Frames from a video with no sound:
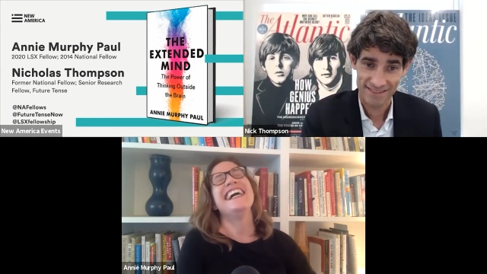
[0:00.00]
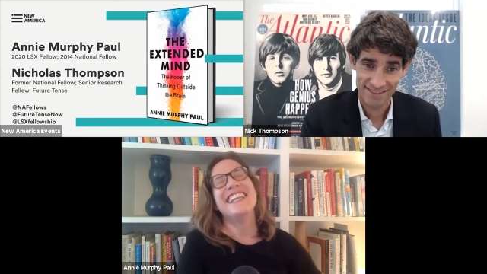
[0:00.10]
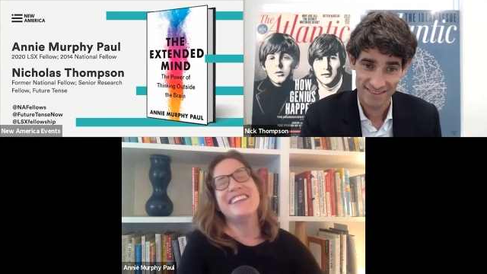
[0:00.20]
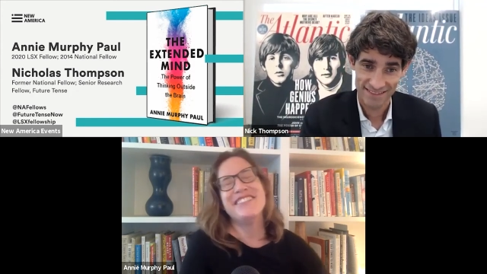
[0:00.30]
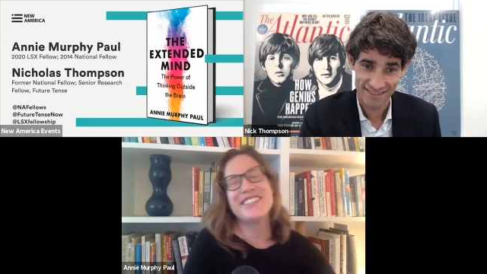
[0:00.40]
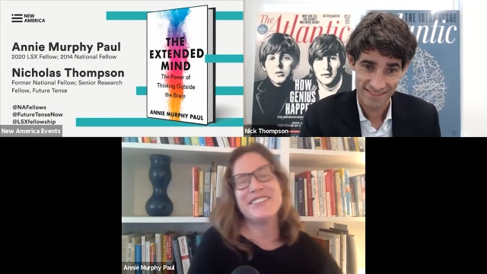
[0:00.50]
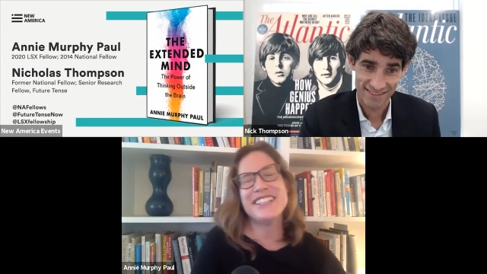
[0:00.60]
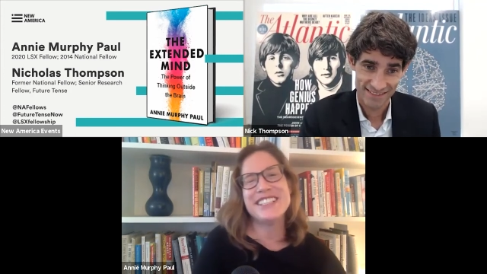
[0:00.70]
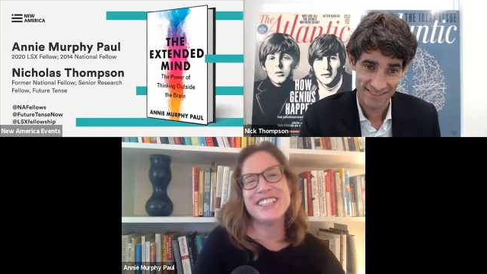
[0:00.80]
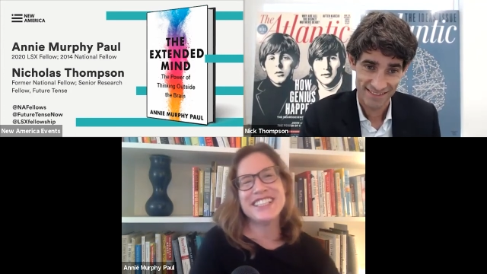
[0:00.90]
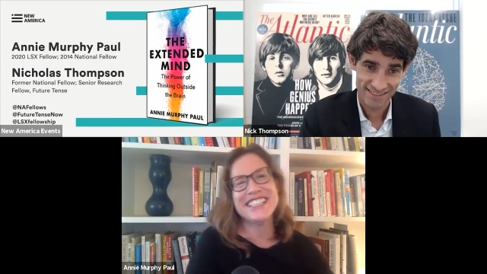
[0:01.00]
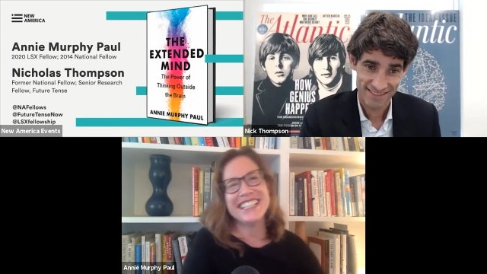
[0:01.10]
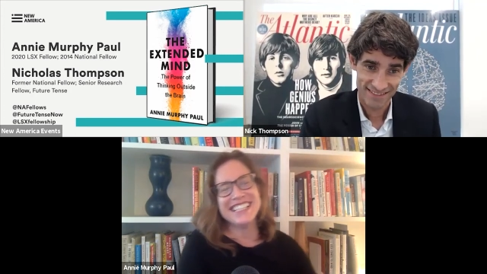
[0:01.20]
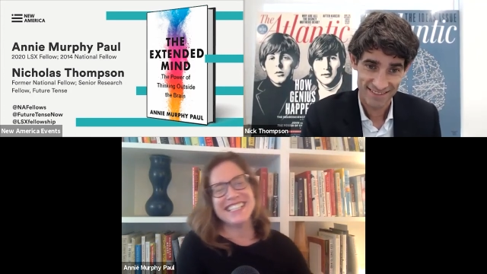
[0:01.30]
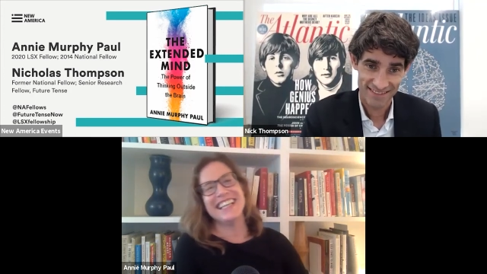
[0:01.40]
Speaker 1: I love this question because
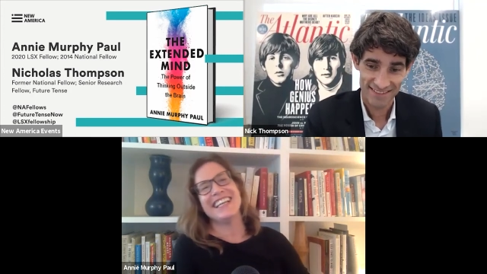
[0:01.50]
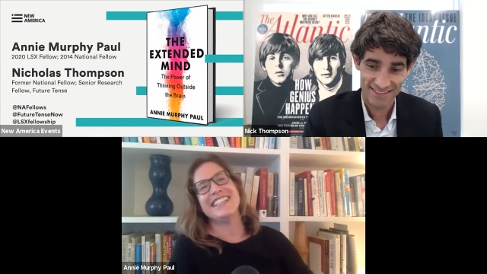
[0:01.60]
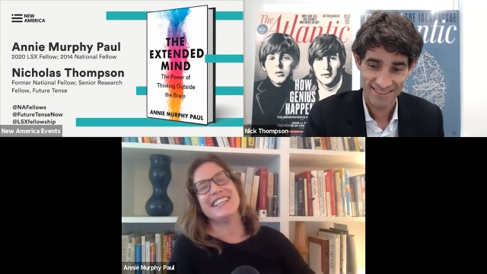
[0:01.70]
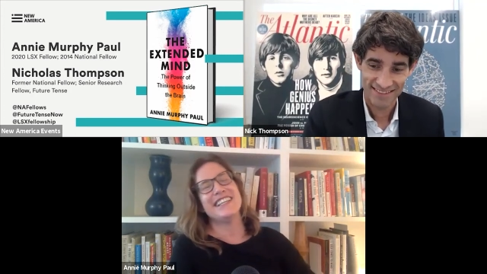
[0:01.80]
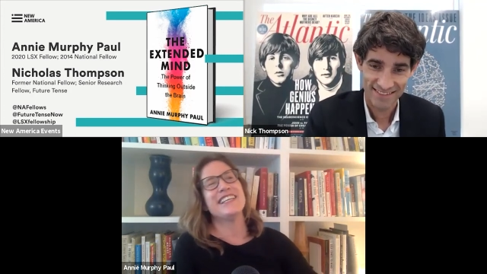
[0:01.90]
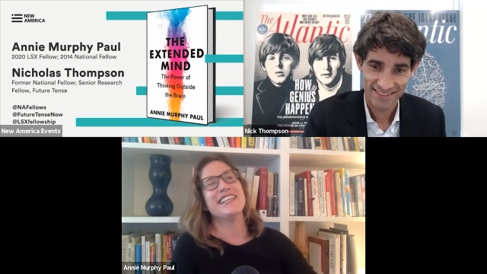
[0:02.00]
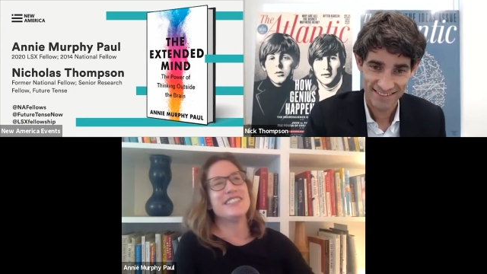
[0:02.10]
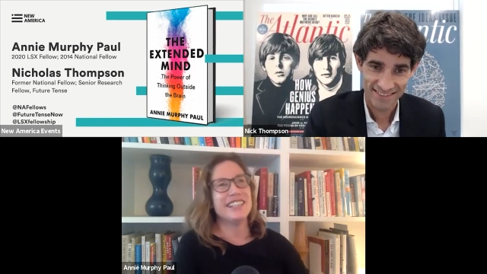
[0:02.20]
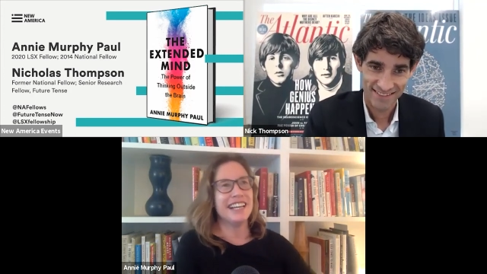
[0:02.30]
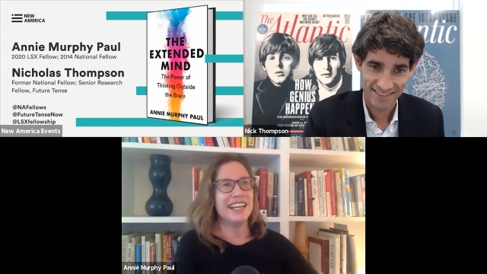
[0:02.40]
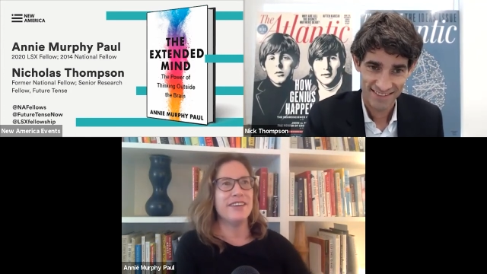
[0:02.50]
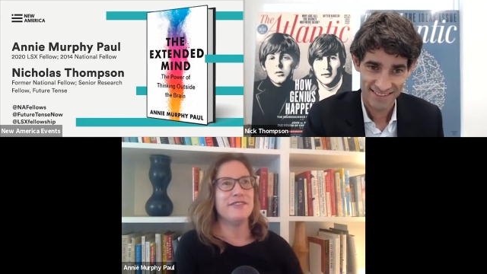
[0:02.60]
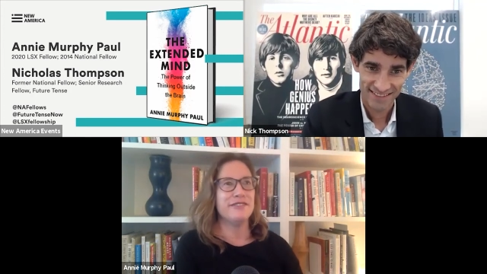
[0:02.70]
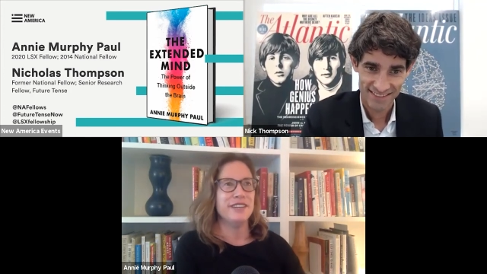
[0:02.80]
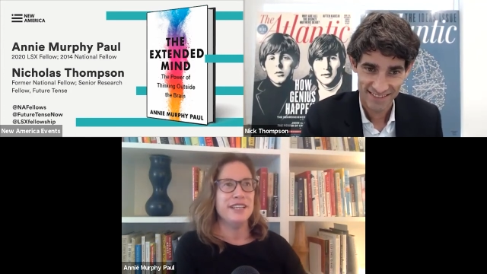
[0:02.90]
Lisa has, I think she and I
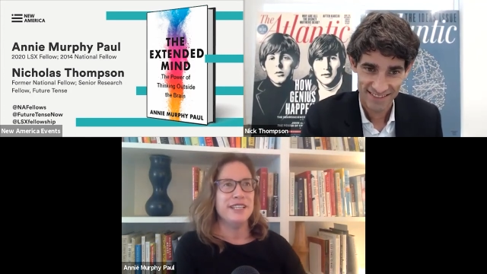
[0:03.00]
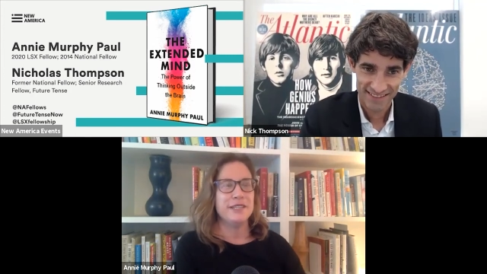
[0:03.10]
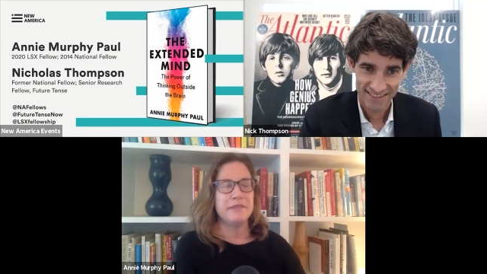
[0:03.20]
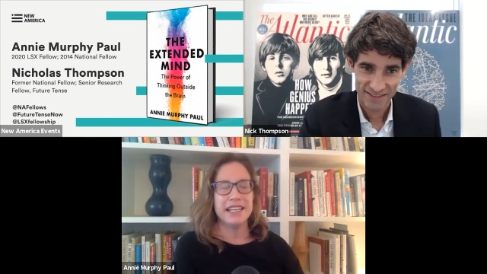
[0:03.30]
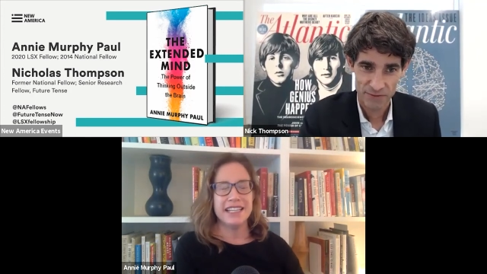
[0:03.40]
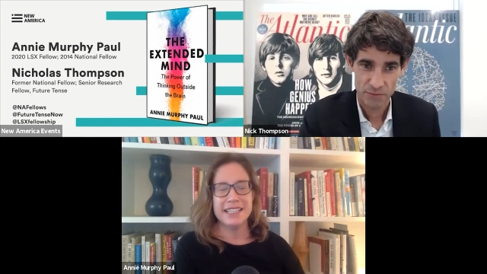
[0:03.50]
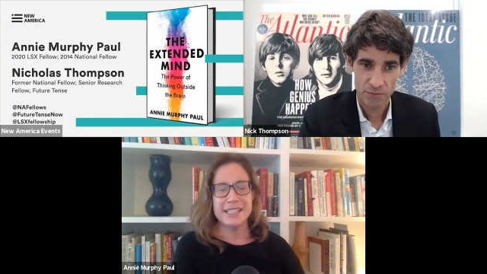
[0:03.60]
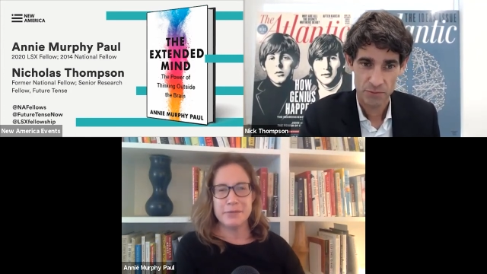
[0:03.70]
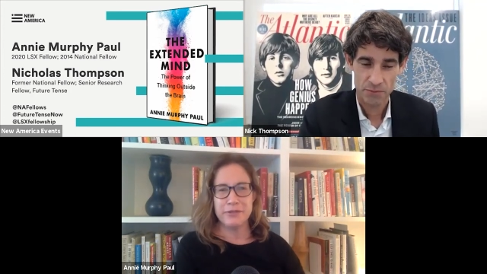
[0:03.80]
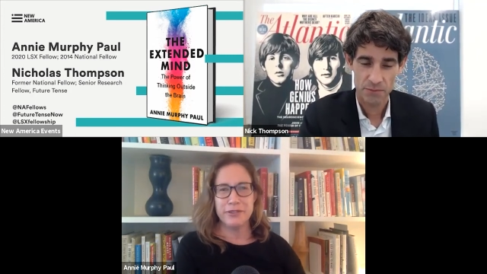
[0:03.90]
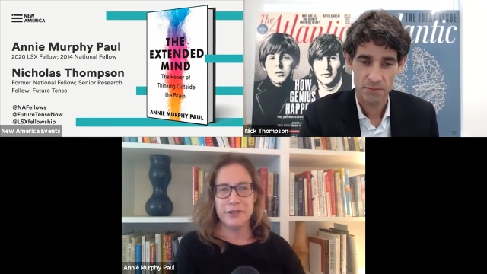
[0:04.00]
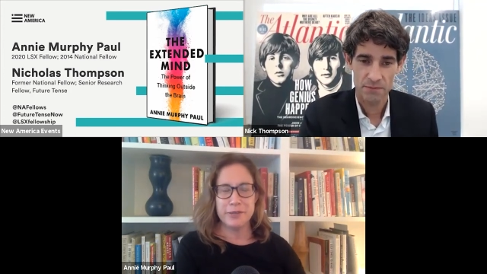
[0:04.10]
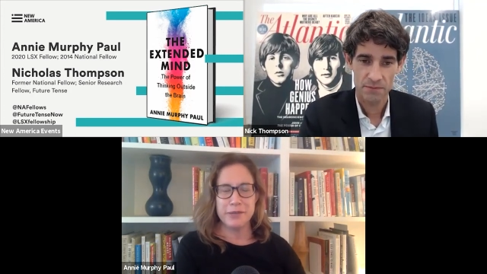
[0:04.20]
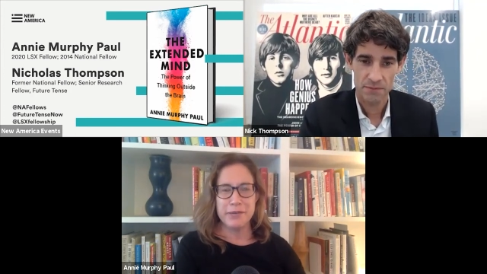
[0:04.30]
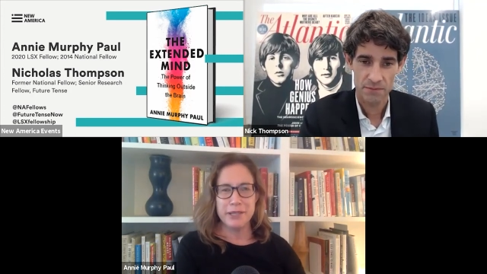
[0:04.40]
have debated this before,
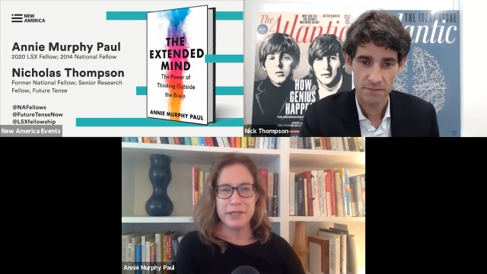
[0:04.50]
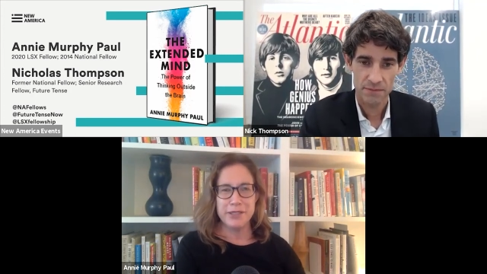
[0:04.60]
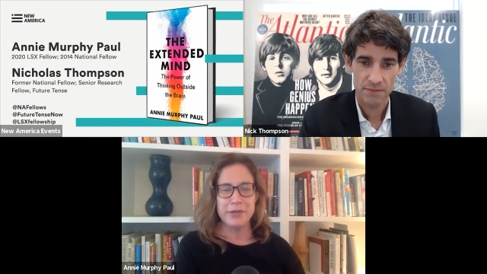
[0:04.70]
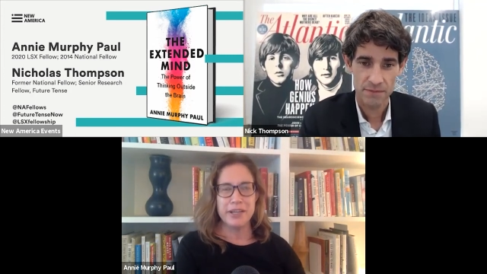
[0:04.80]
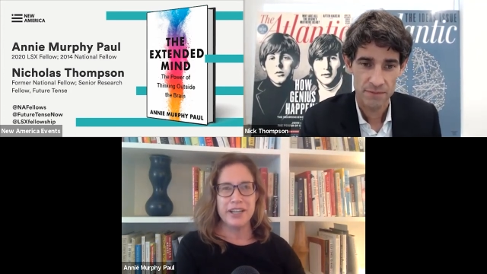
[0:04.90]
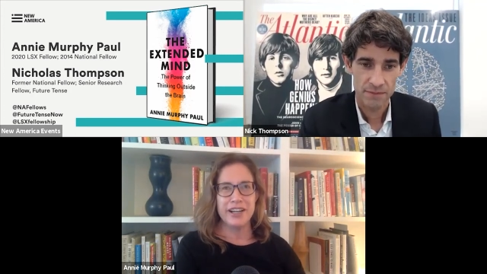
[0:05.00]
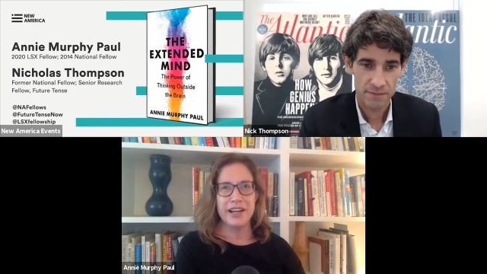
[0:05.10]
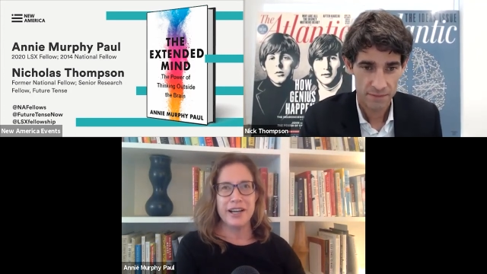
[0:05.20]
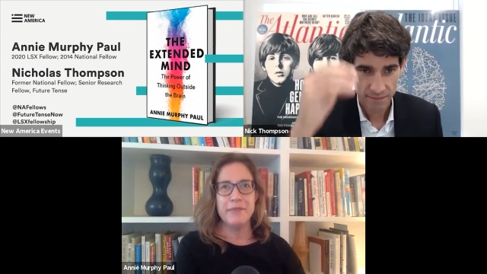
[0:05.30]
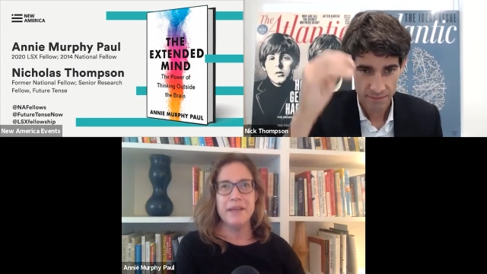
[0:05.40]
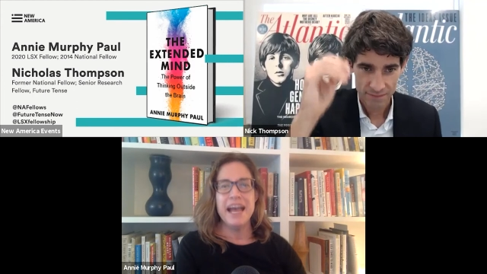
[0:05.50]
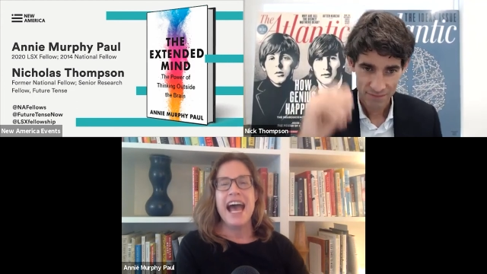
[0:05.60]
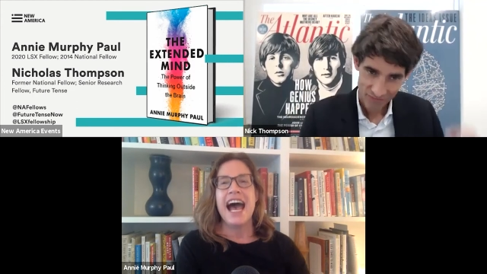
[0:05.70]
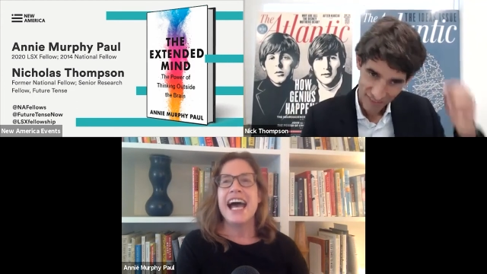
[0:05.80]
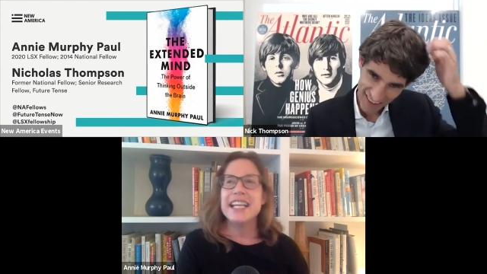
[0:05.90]
maybe on Twitter. Um,
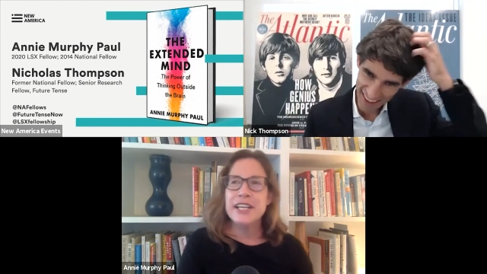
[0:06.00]
I